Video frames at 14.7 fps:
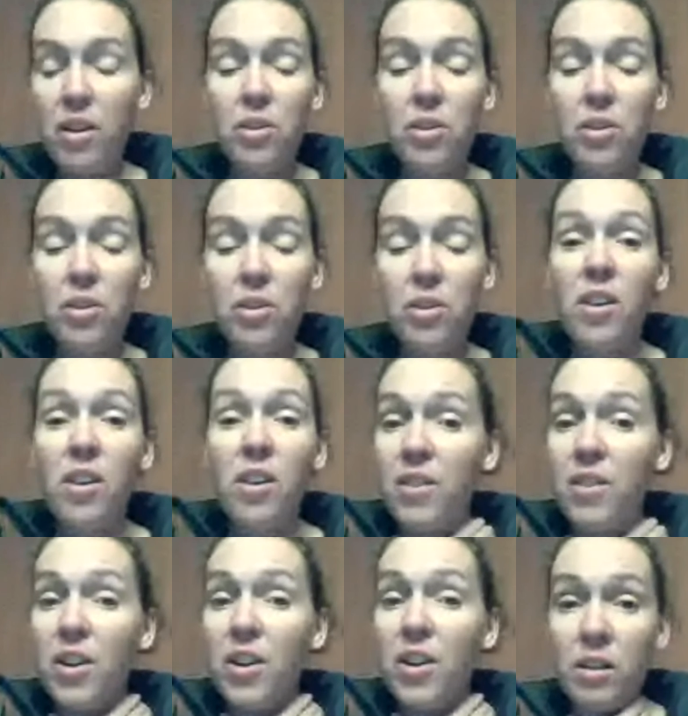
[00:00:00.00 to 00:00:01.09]
I use
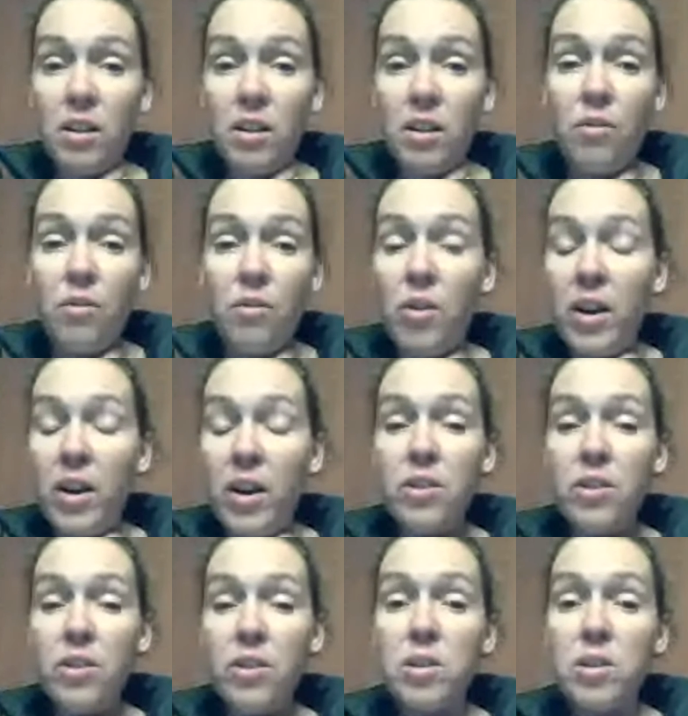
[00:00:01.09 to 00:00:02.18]
very, very little of
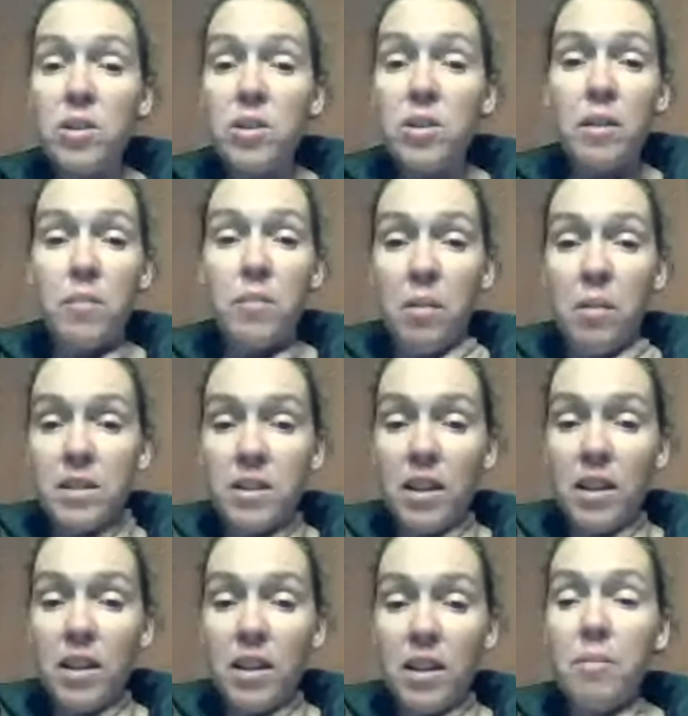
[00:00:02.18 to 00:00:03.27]
what used to be in my
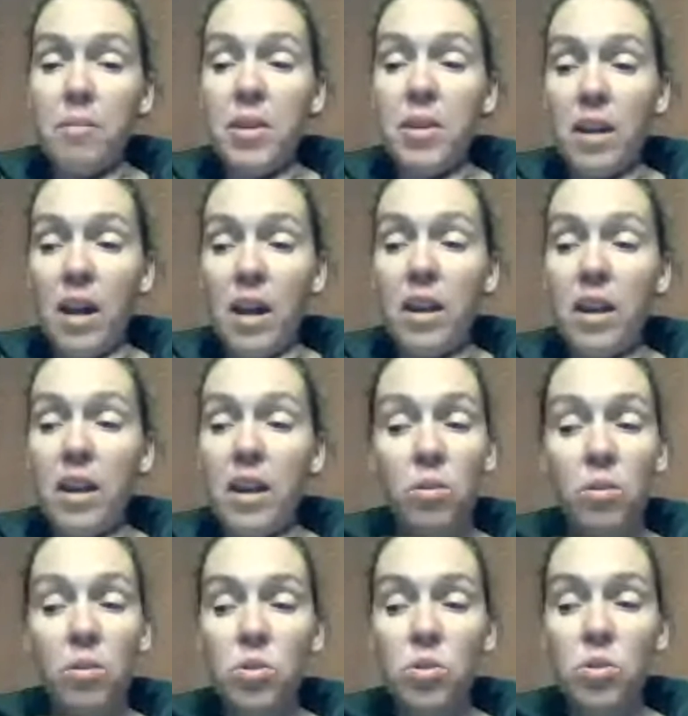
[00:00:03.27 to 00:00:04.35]
medicine cabinet, and I
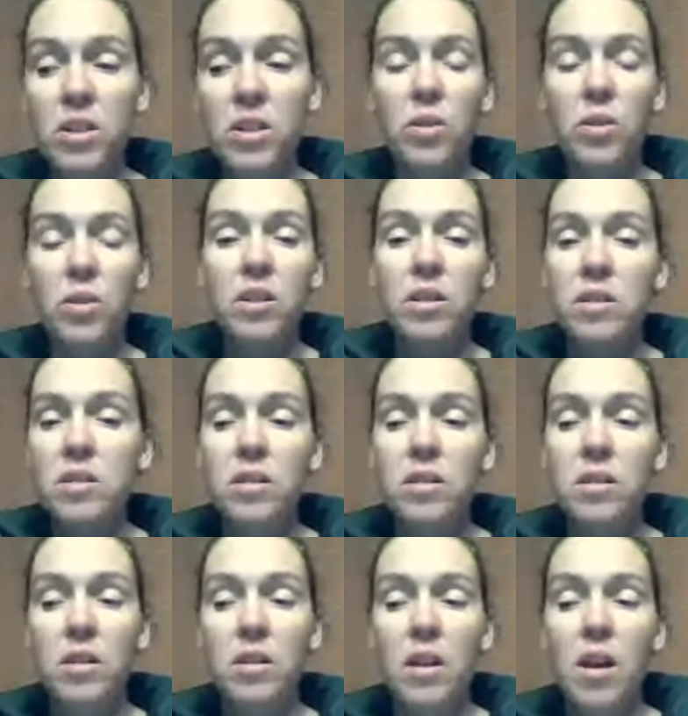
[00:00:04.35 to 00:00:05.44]
go to these
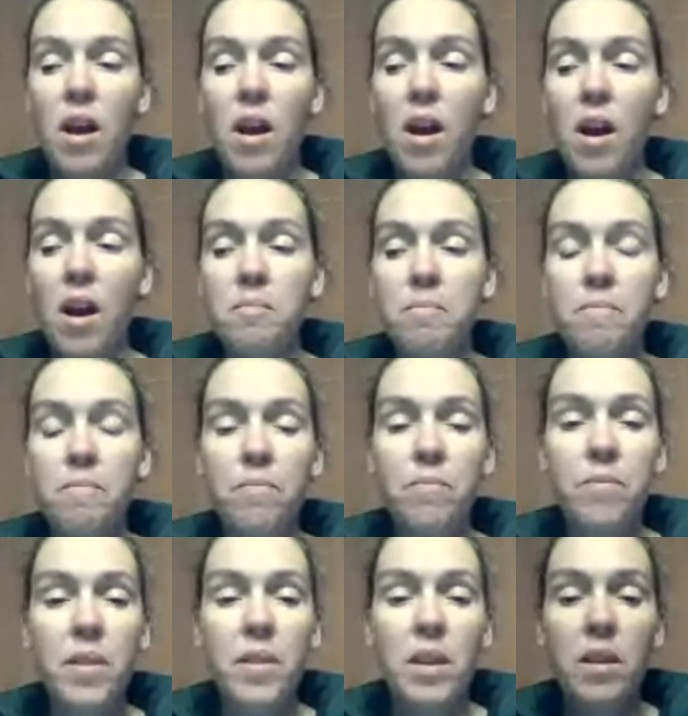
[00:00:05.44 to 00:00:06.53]
oils
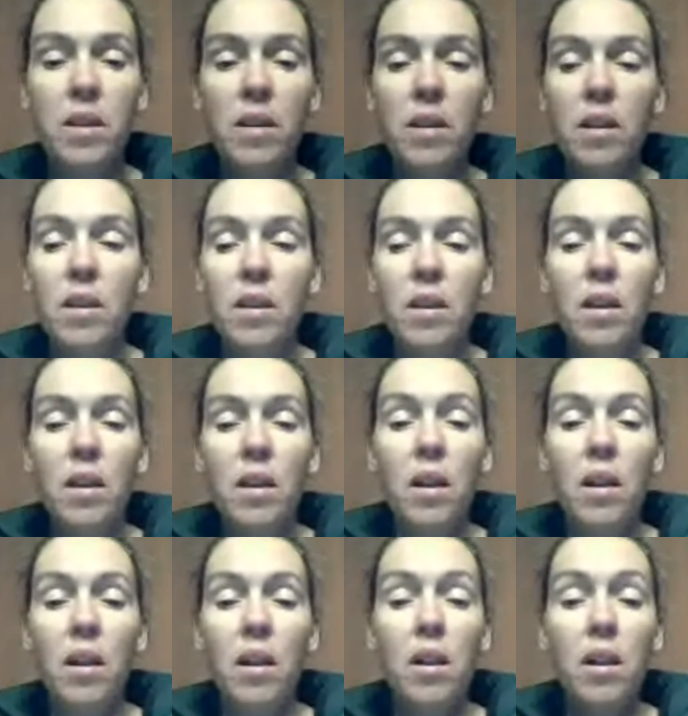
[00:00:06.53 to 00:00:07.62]

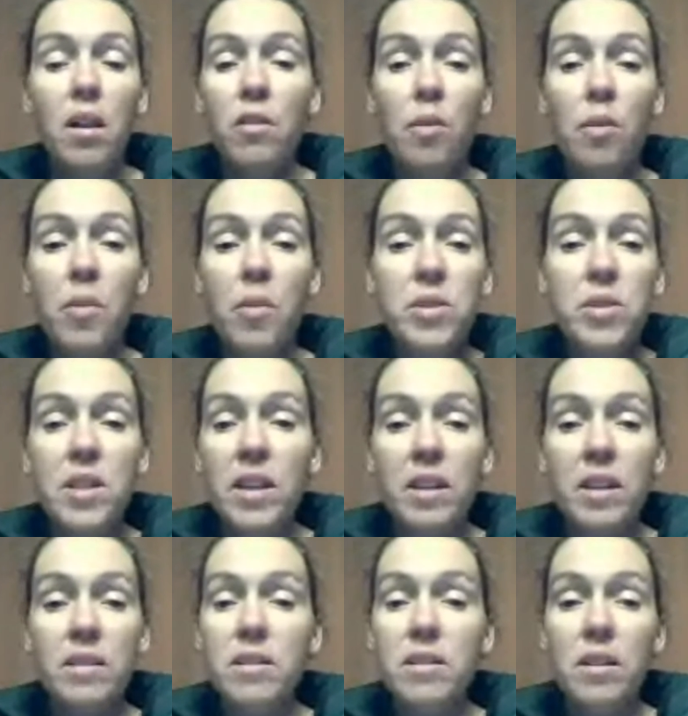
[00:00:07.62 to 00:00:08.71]
for most
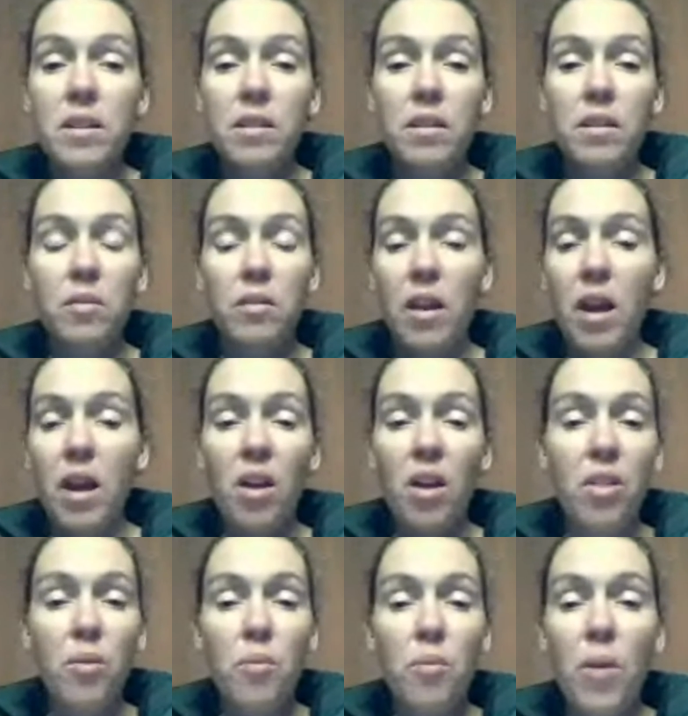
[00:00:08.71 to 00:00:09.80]
things.
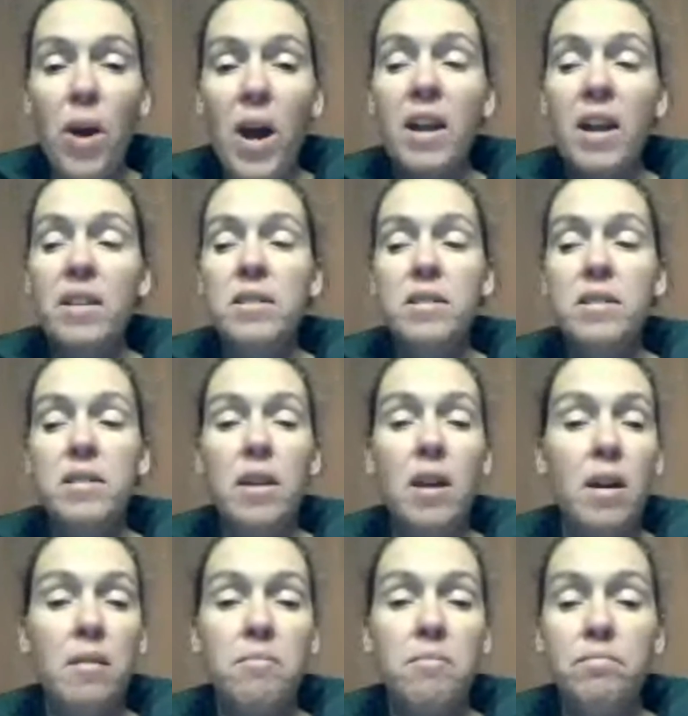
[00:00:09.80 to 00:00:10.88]
Health-wise,
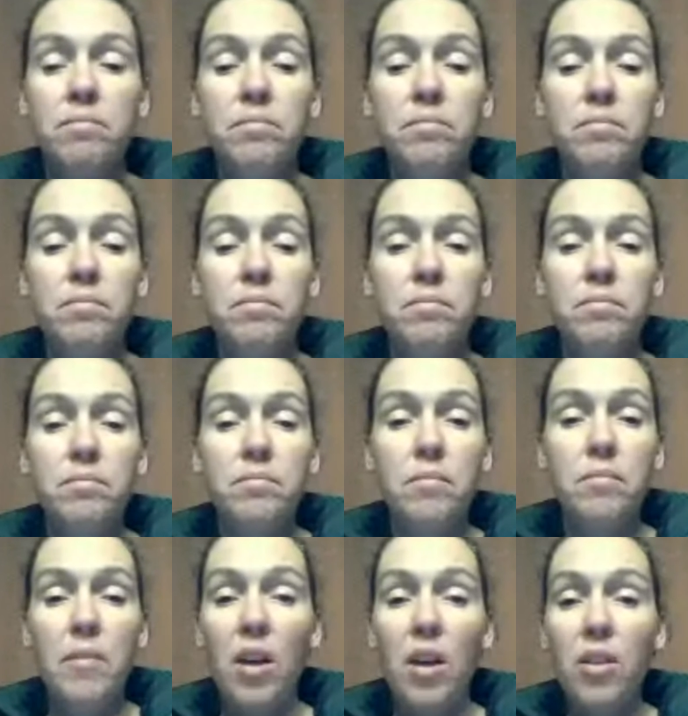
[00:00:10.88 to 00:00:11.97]

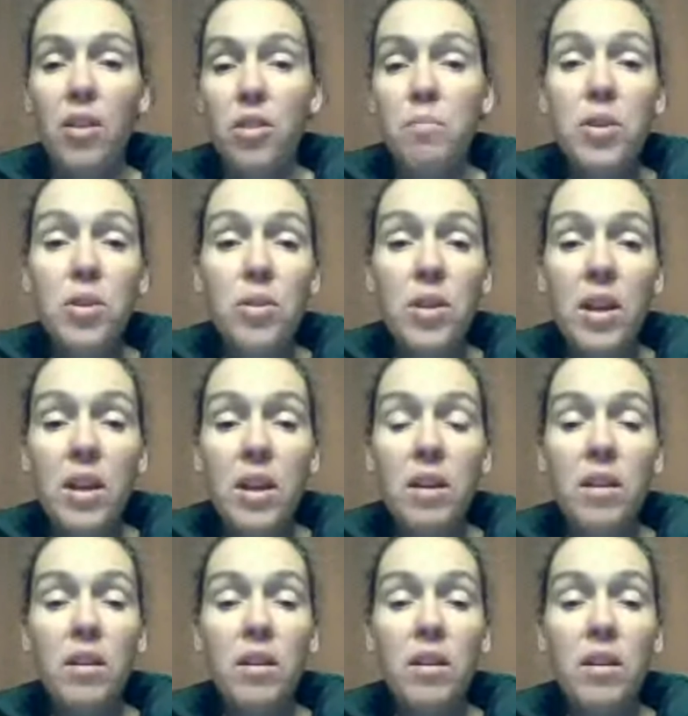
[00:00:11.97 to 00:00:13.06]
health and
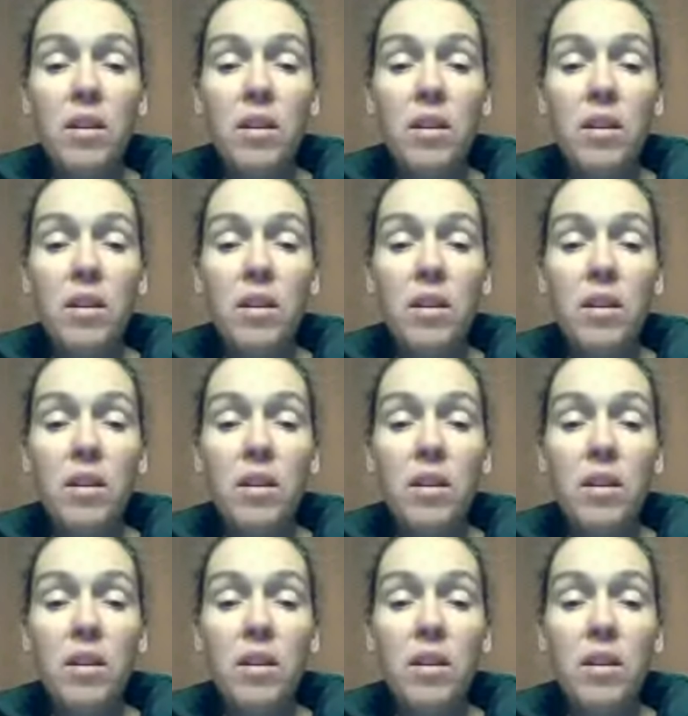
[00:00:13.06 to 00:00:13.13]
beauty,